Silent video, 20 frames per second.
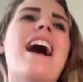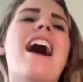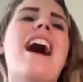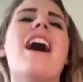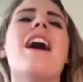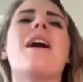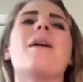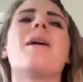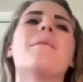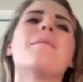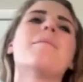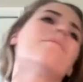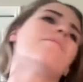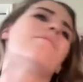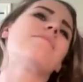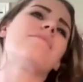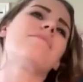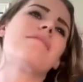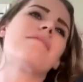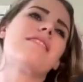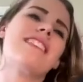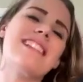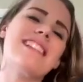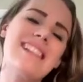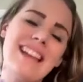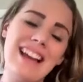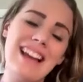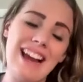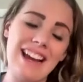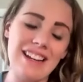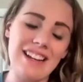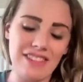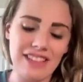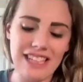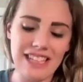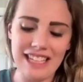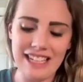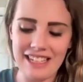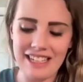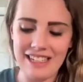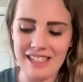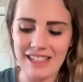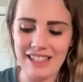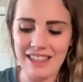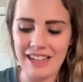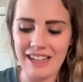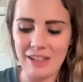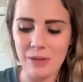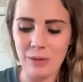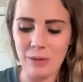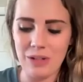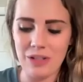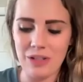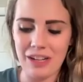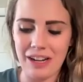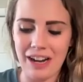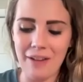Um, this can kind of lead into the next question.